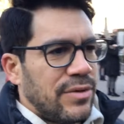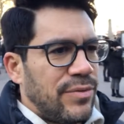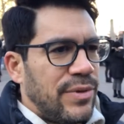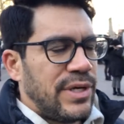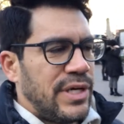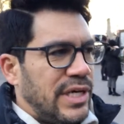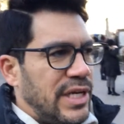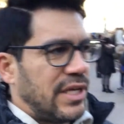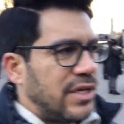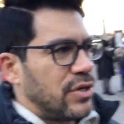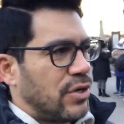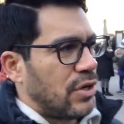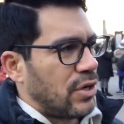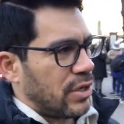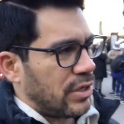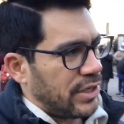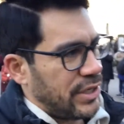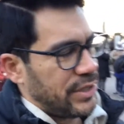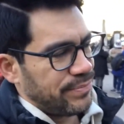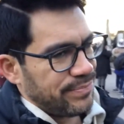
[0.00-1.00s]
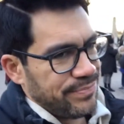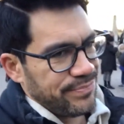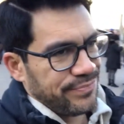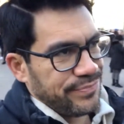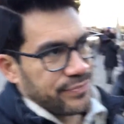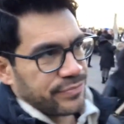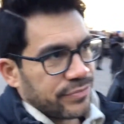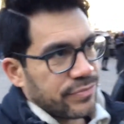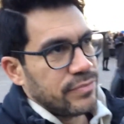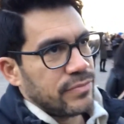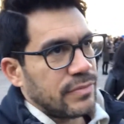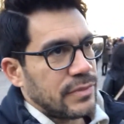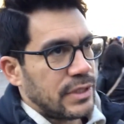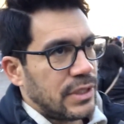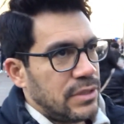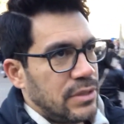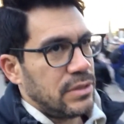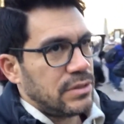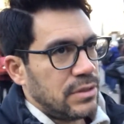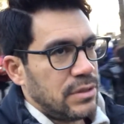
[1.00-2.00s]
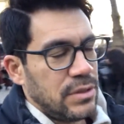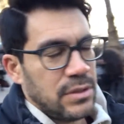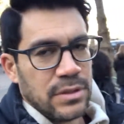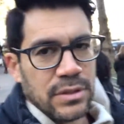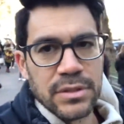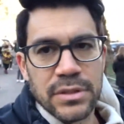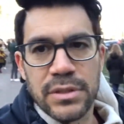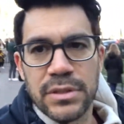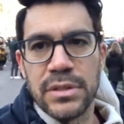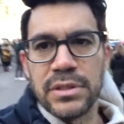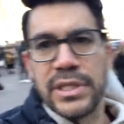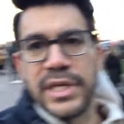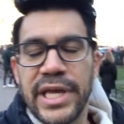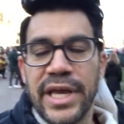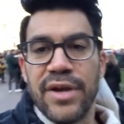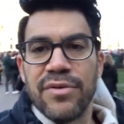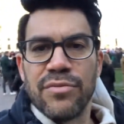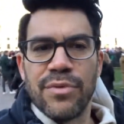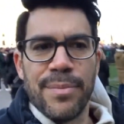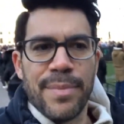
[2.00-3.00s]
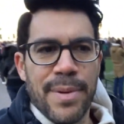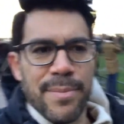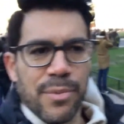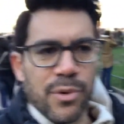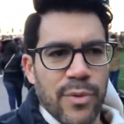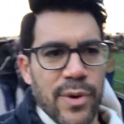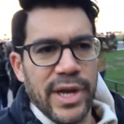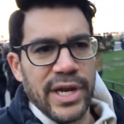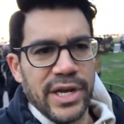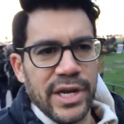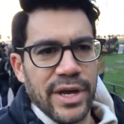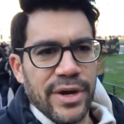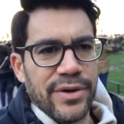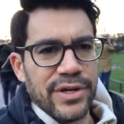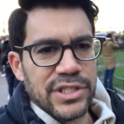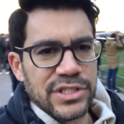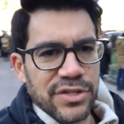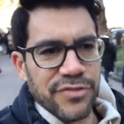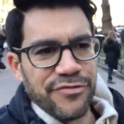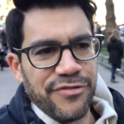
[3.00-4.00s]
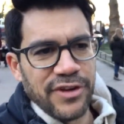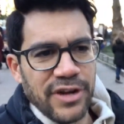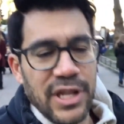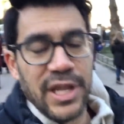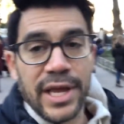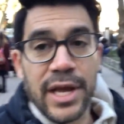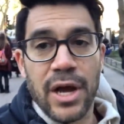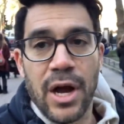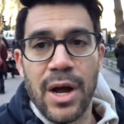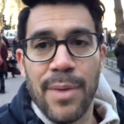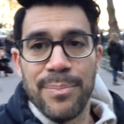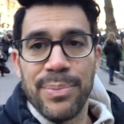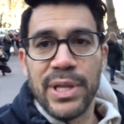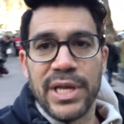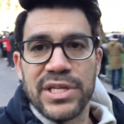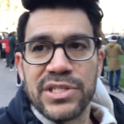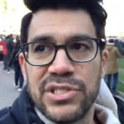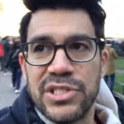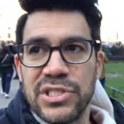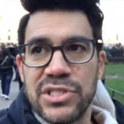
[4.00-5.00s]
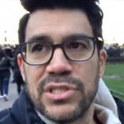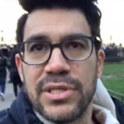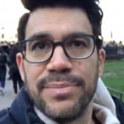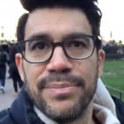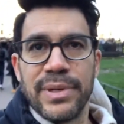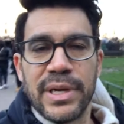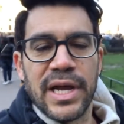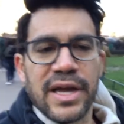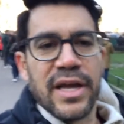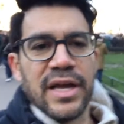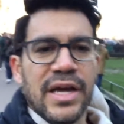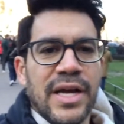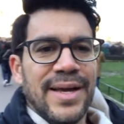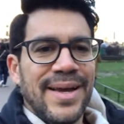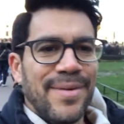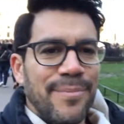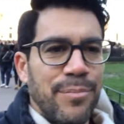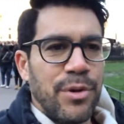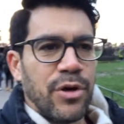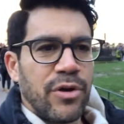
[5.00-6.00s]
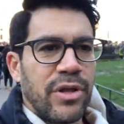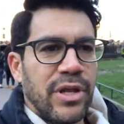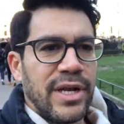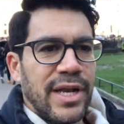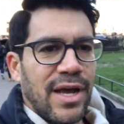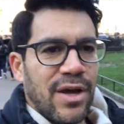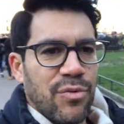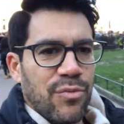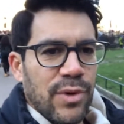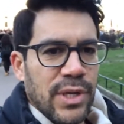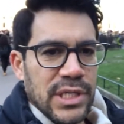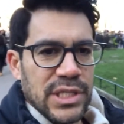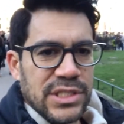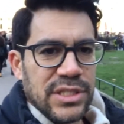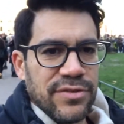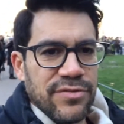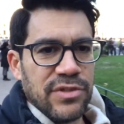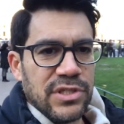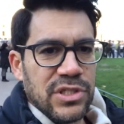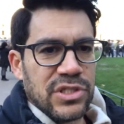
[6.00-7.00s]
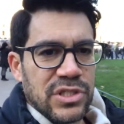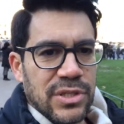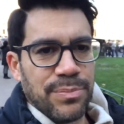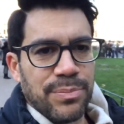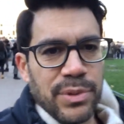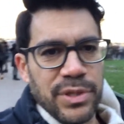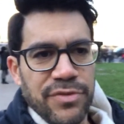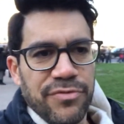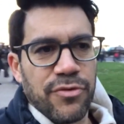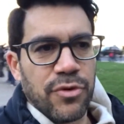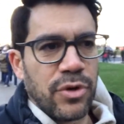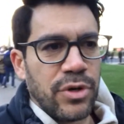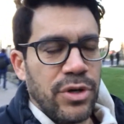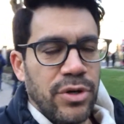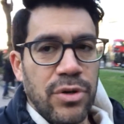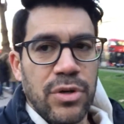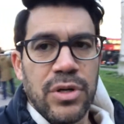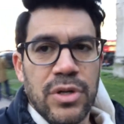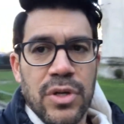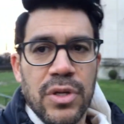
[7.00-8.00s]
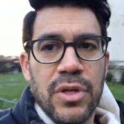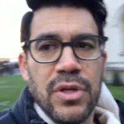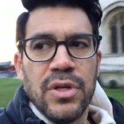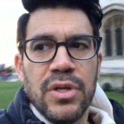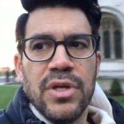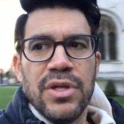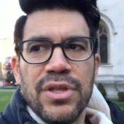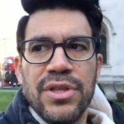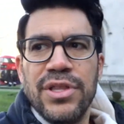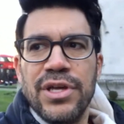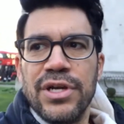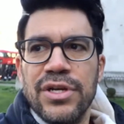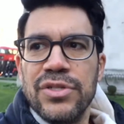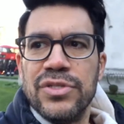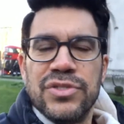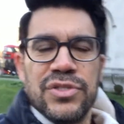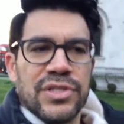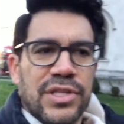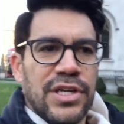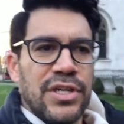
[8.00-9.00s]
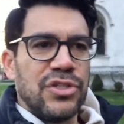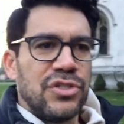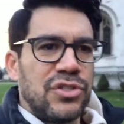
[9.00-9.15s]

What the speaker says: what did he call it? Oh, I can't remember right now. It's a fairly complex system, but I broke it down relatively simply for you. There's